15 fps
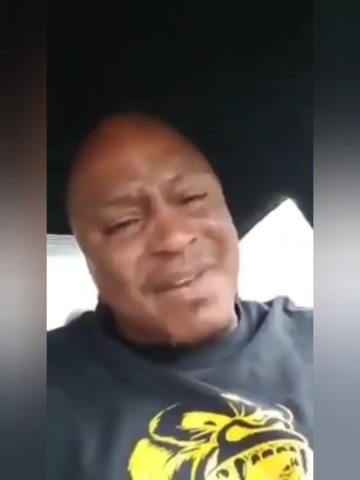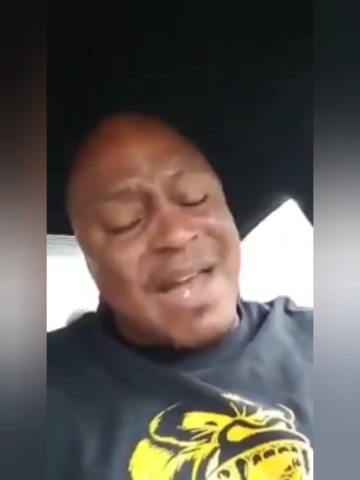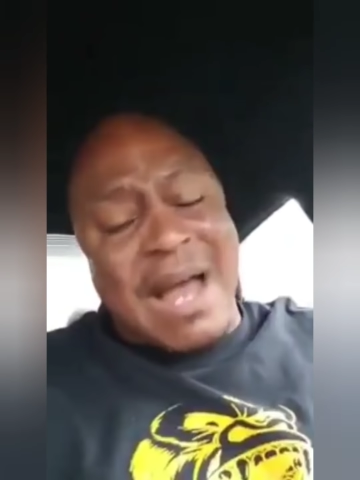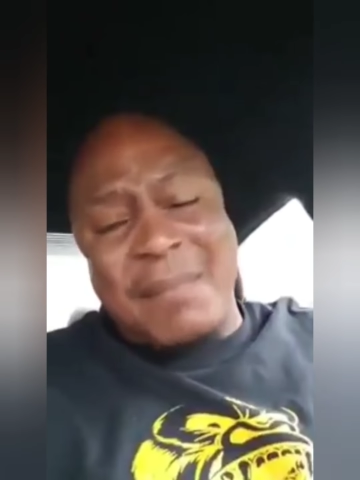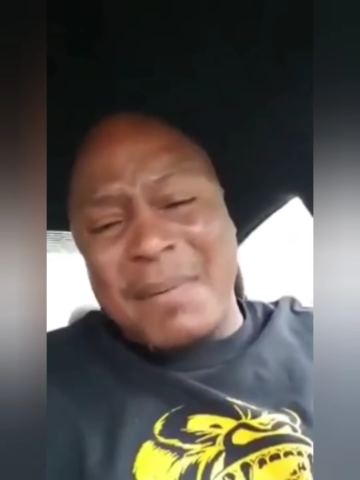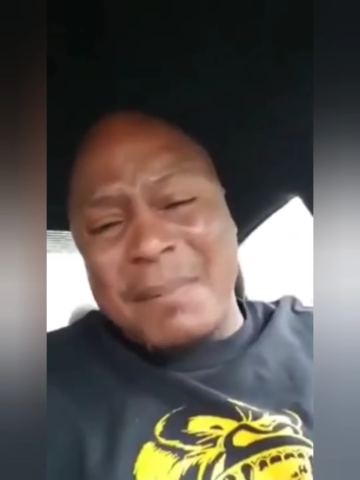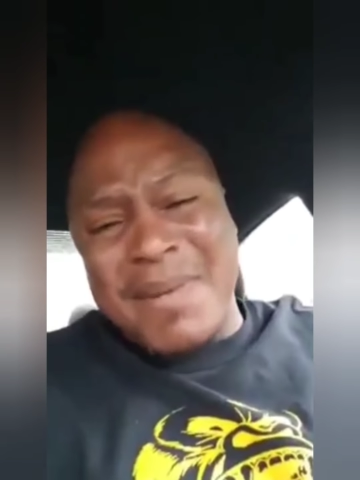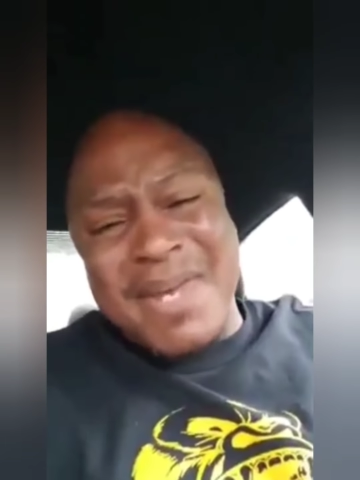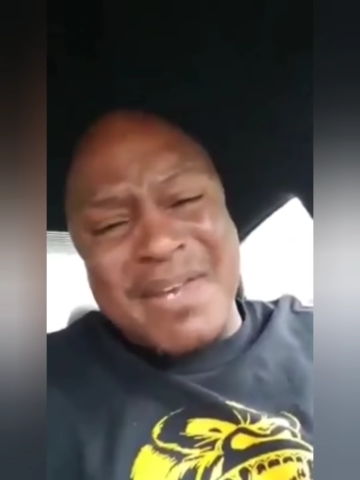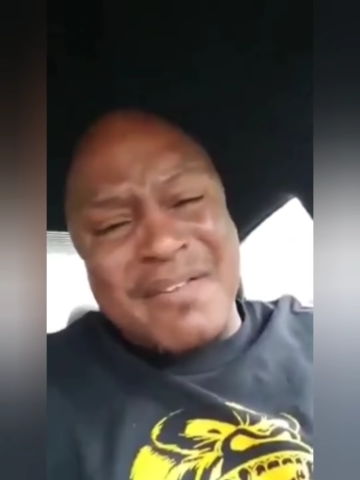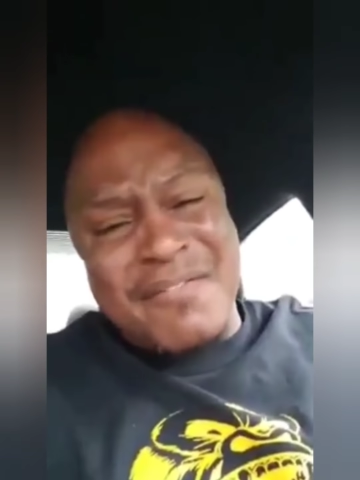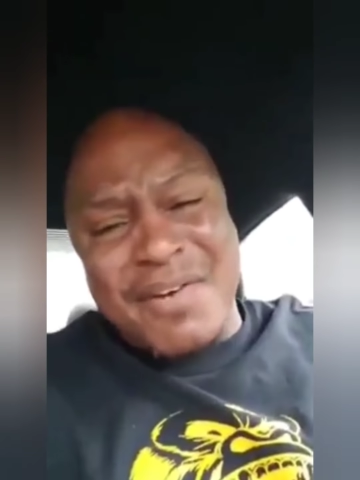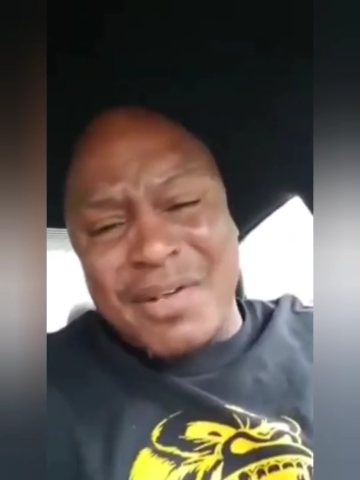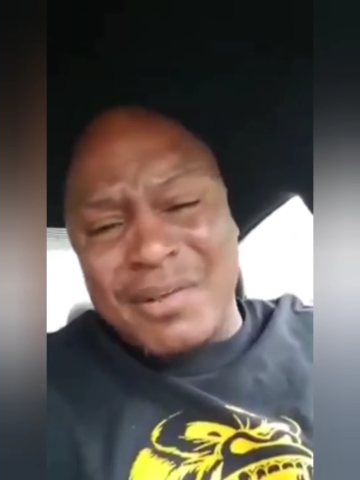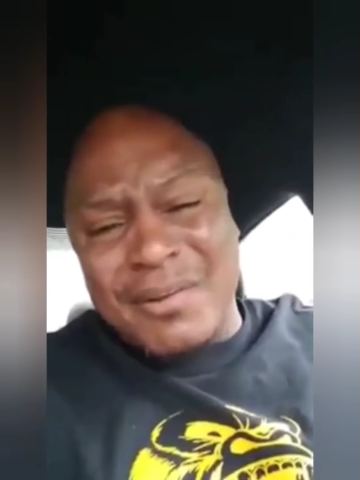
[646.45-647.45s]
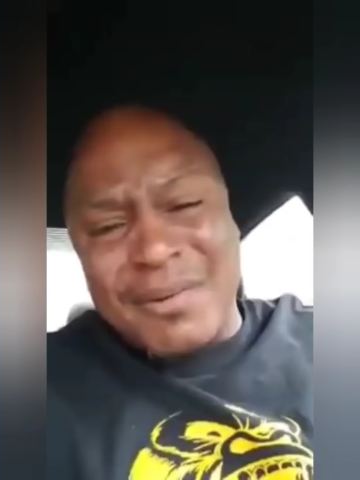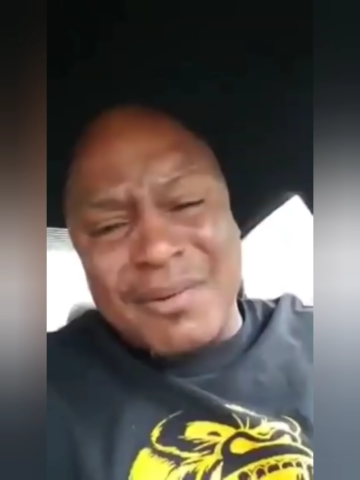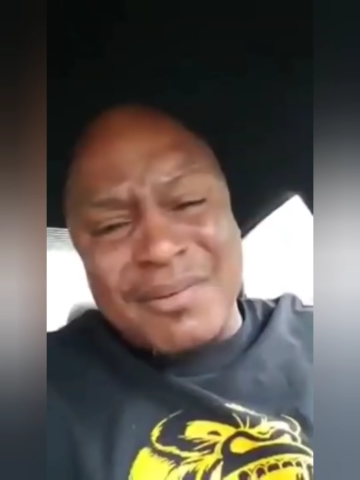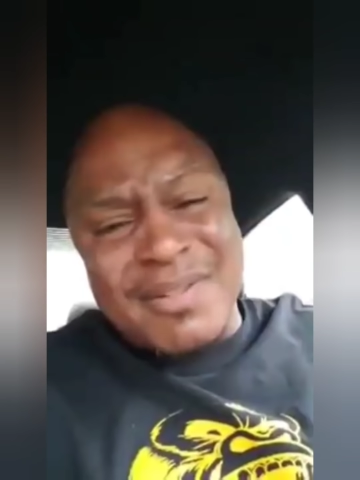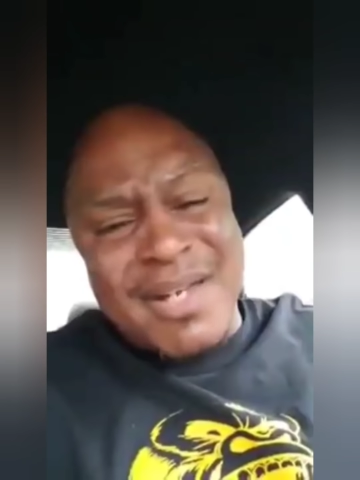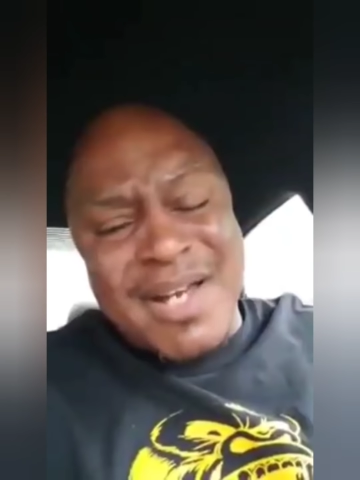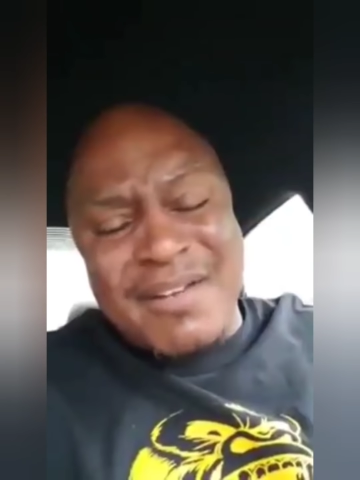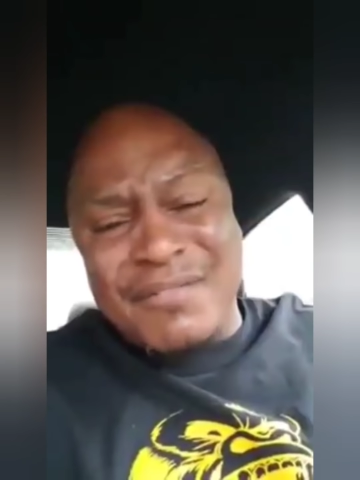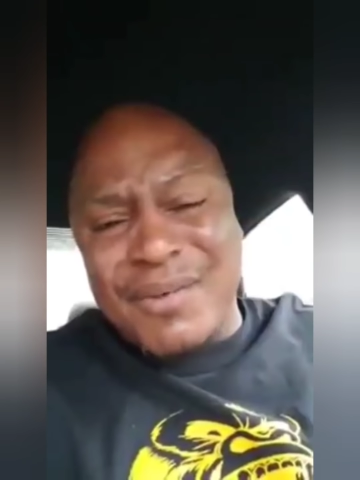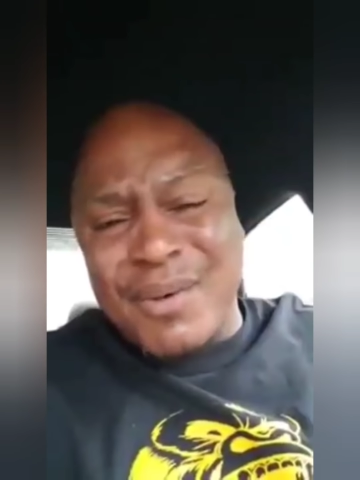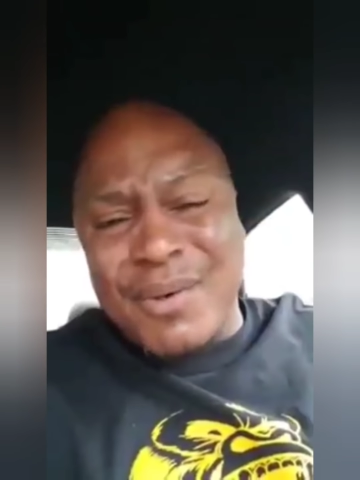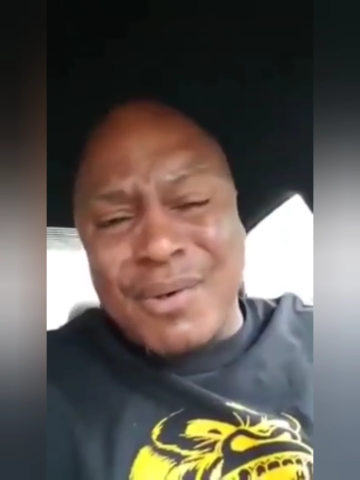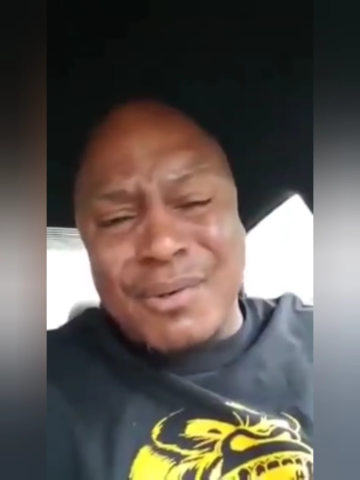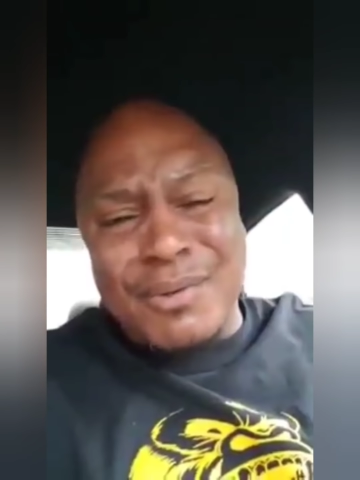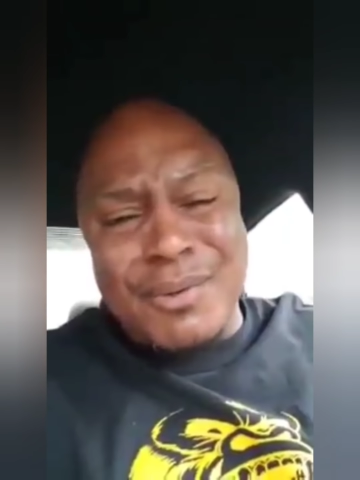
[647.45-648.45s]
I'm going to be here for a long time for
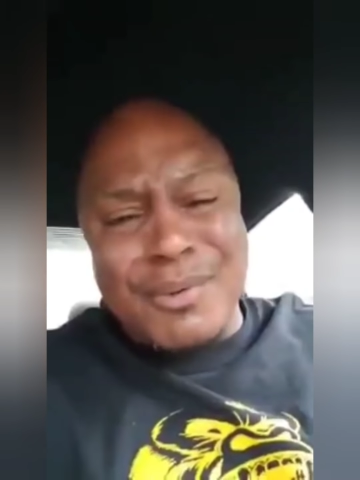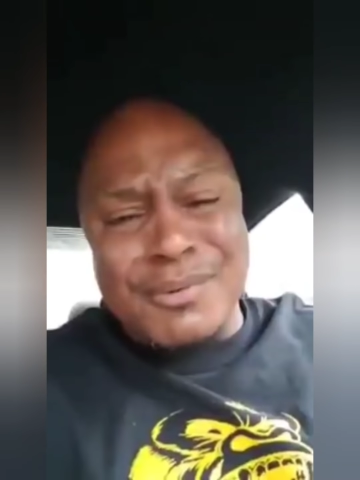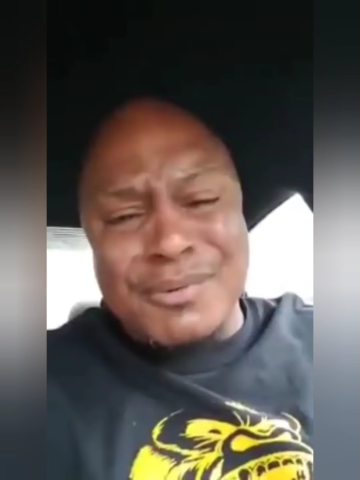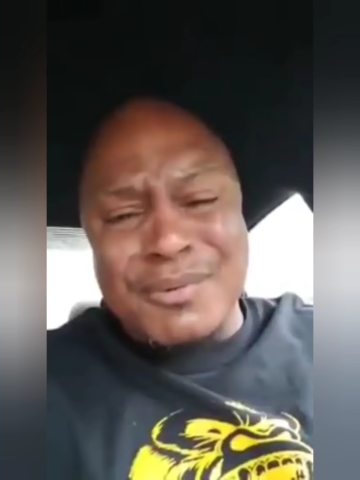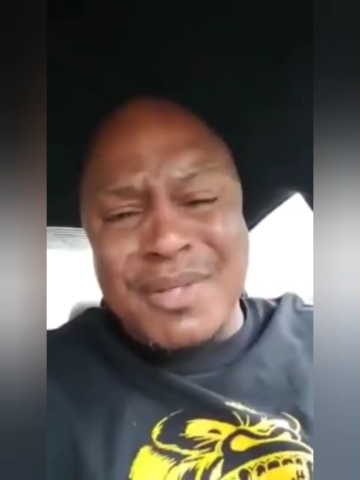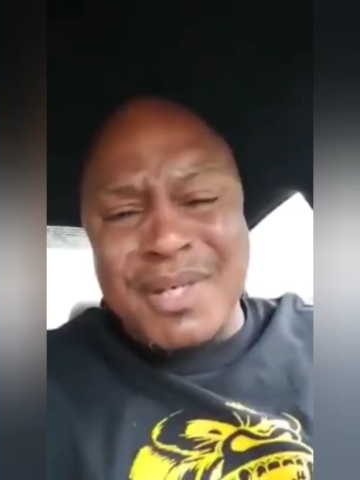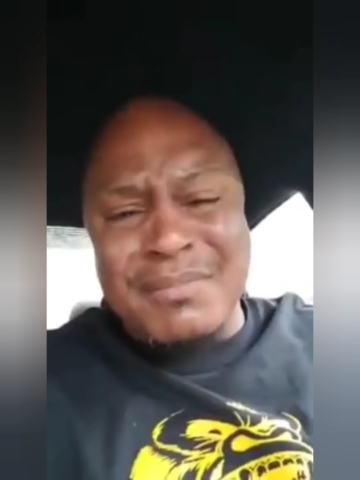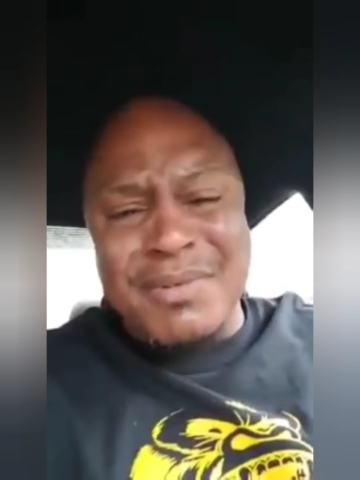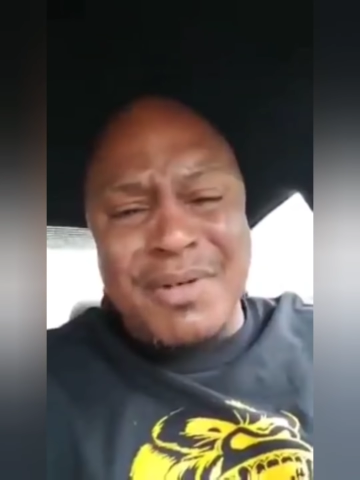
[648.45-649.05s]
all those who keep